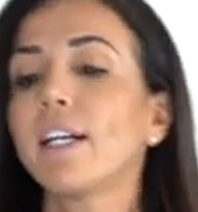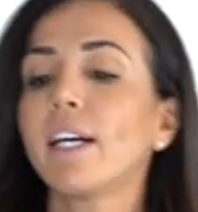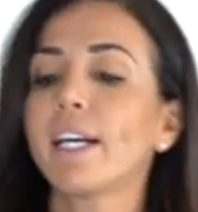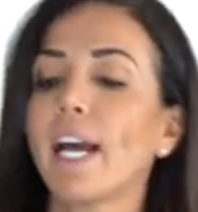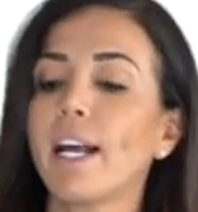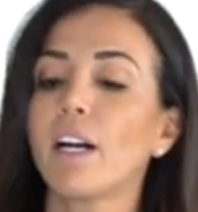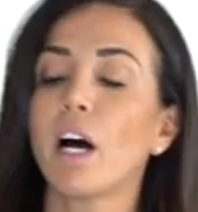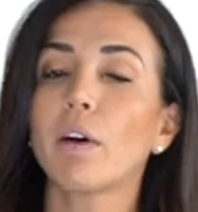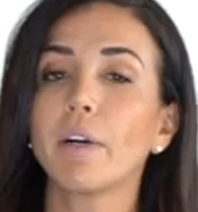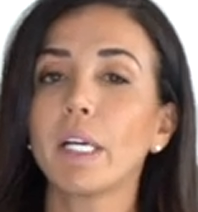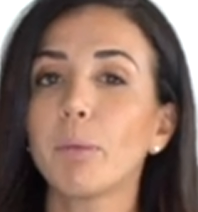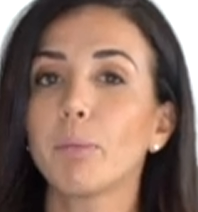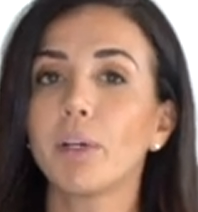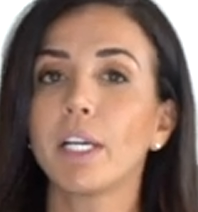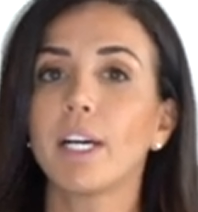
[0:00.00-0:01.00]
again,
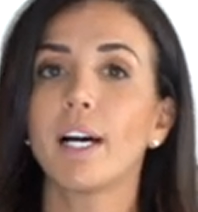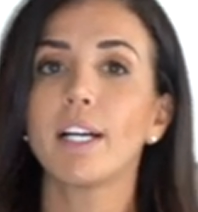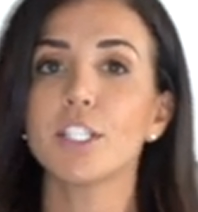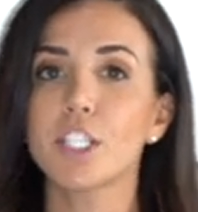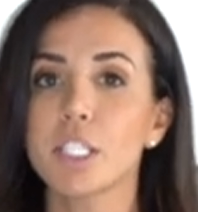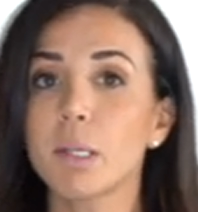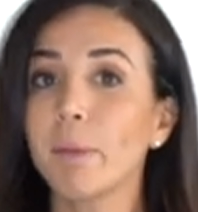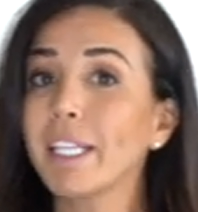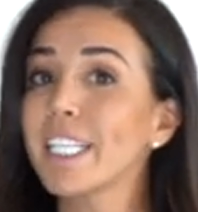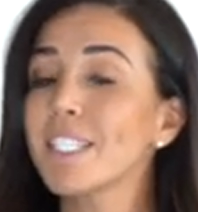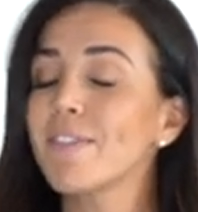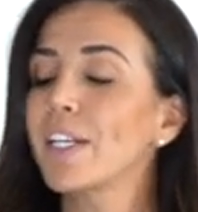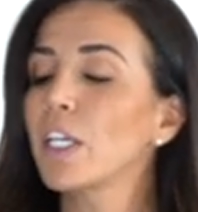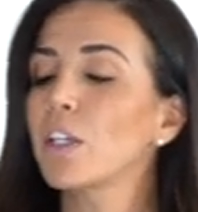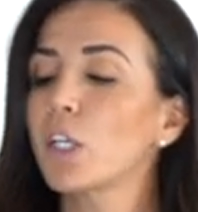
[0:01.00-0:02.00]
already pre-cut, just to make this
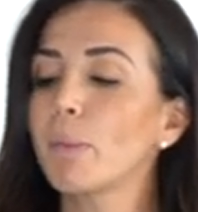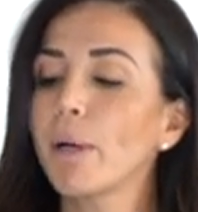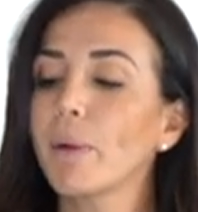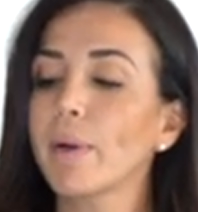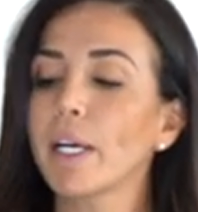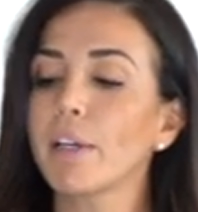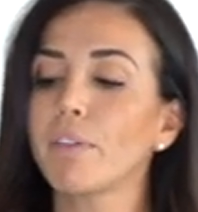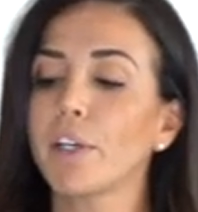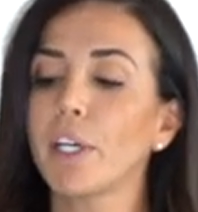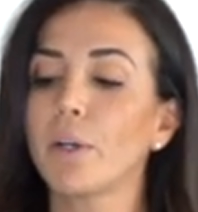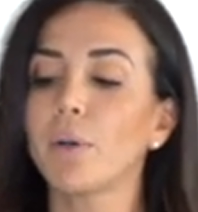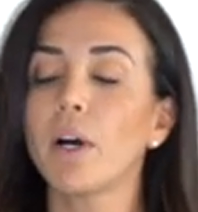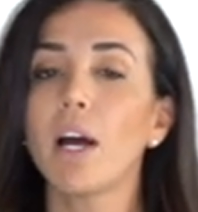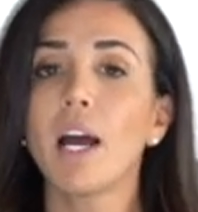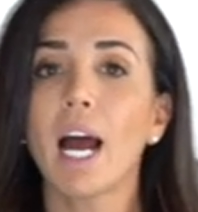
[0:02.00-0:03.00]
video a little bit quicker for
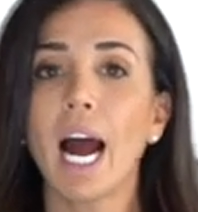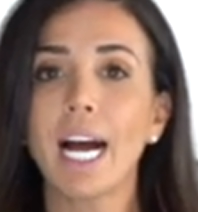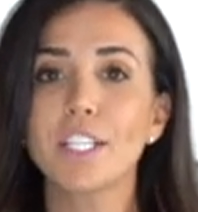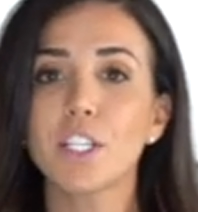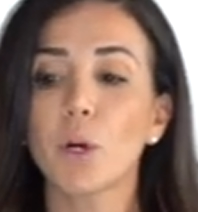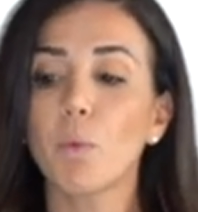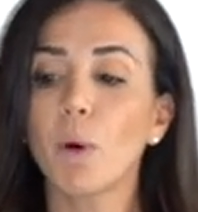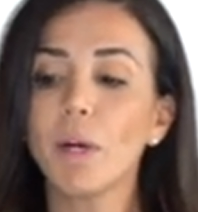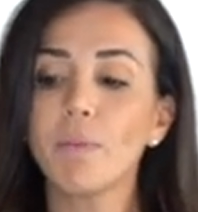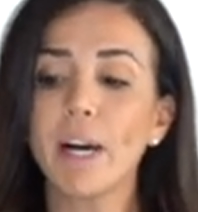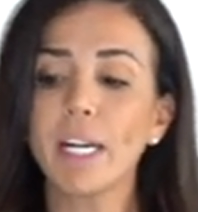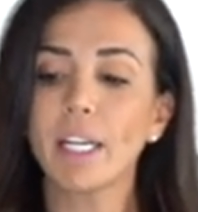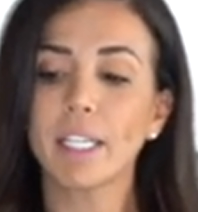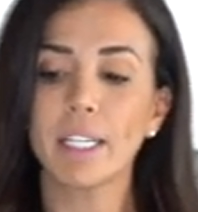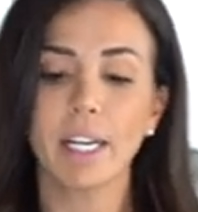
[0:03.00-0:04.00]
you. I took one
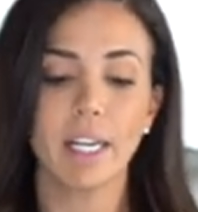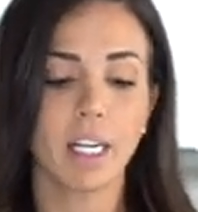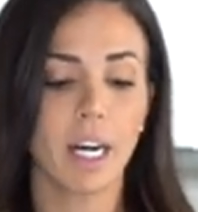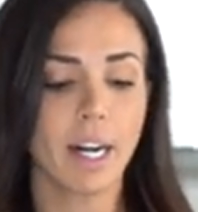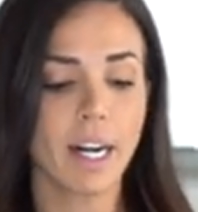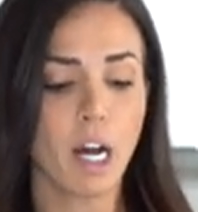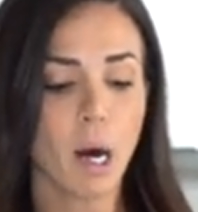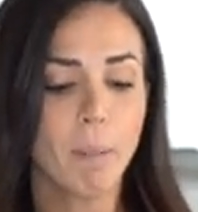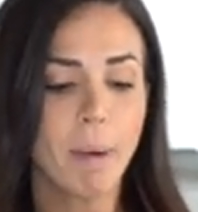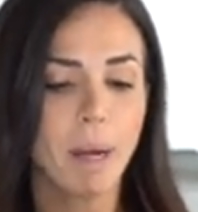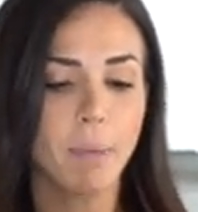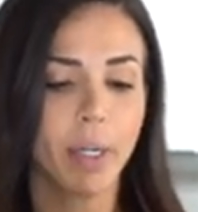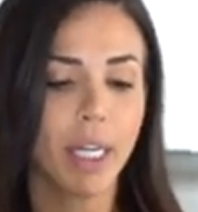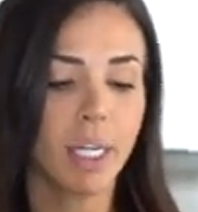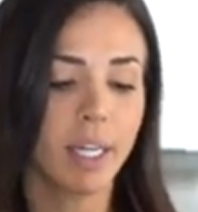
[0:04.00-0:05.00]
red onion, cut it up,
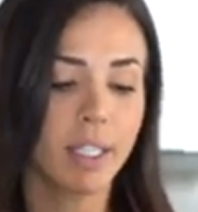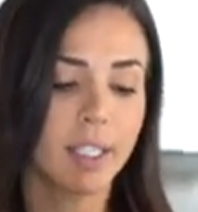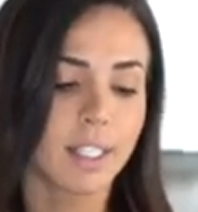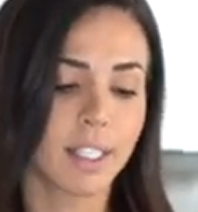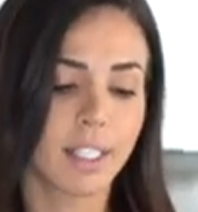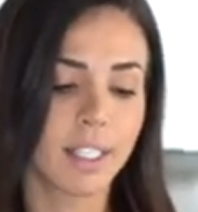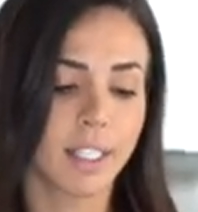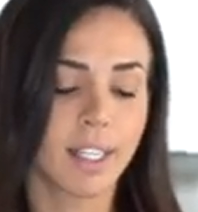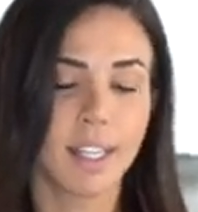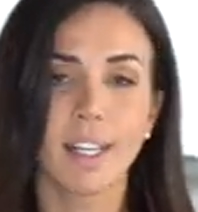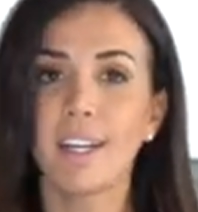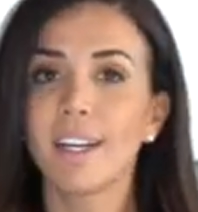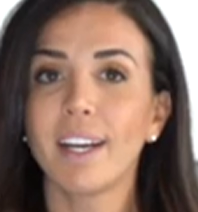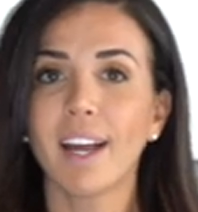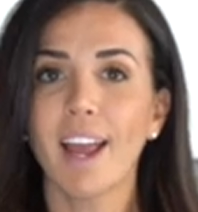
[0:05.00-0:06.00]
and we're gonna
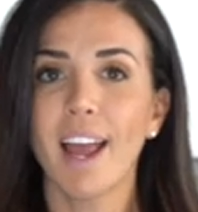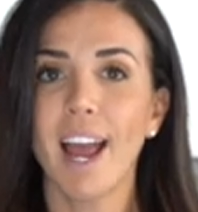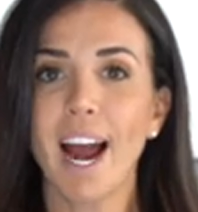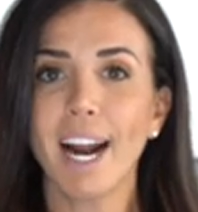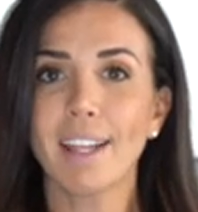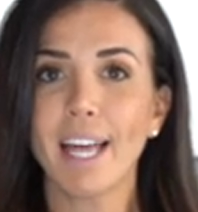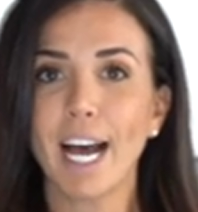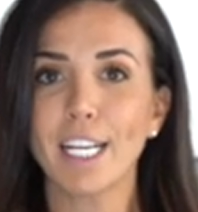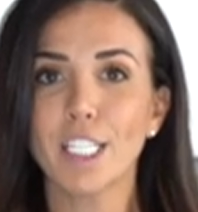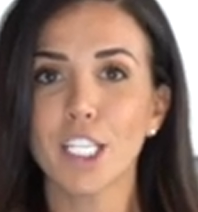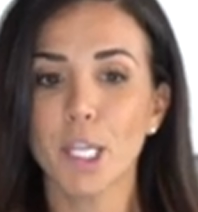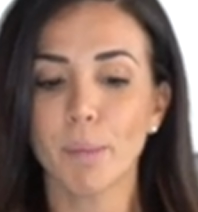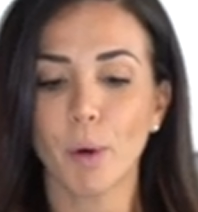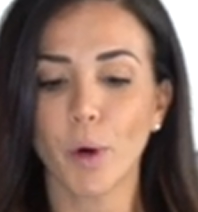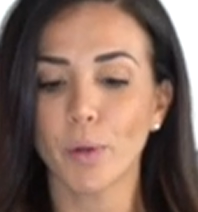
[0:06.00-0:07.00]
add that
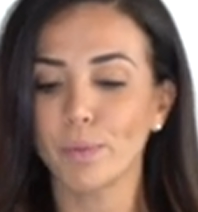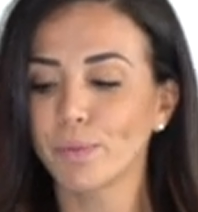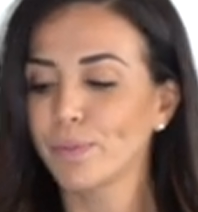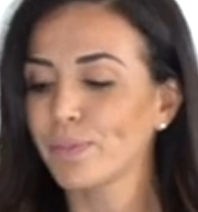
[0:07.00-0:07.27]
to the bowl.